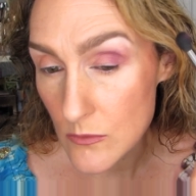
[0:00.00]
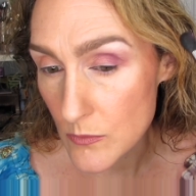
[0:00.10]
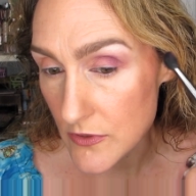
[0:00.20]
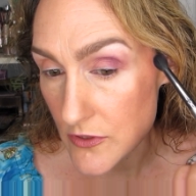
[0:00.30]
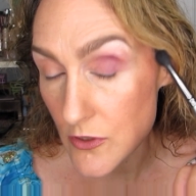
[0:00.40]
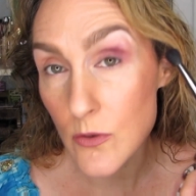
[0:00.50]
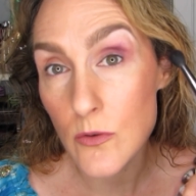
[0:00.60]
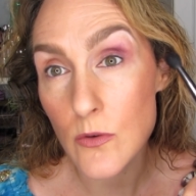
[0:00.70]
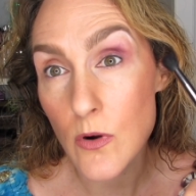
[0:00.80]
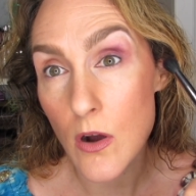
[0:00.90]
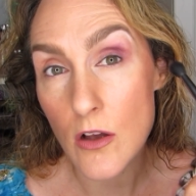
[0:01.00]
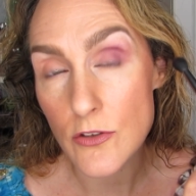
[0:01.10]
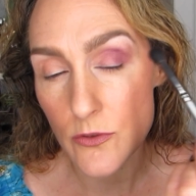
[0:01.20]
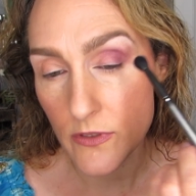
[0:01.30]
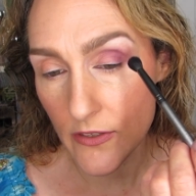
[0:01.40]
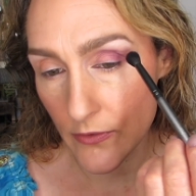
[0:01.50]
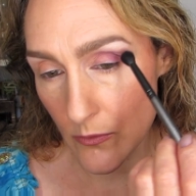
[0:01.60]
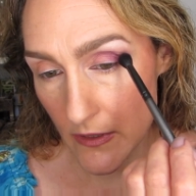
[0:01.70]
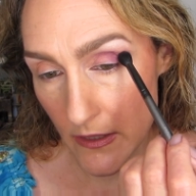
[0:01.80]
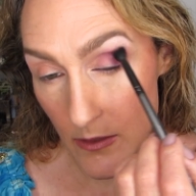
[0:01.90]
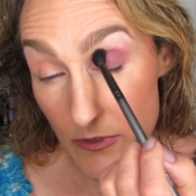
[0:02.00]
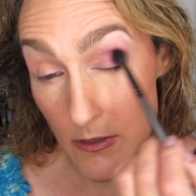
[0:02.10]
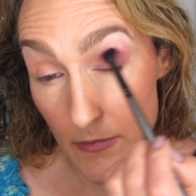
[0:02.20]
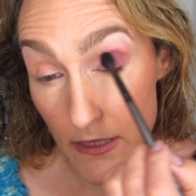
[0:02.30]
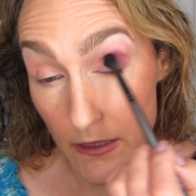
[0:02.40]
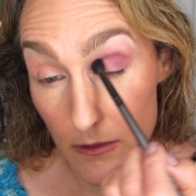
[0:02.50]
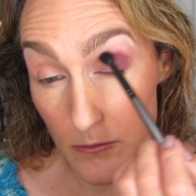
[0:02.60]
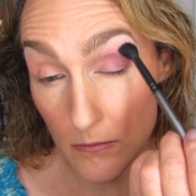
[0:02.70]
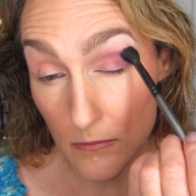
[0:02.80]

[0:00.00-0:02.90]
We're also different when it comes to makeup.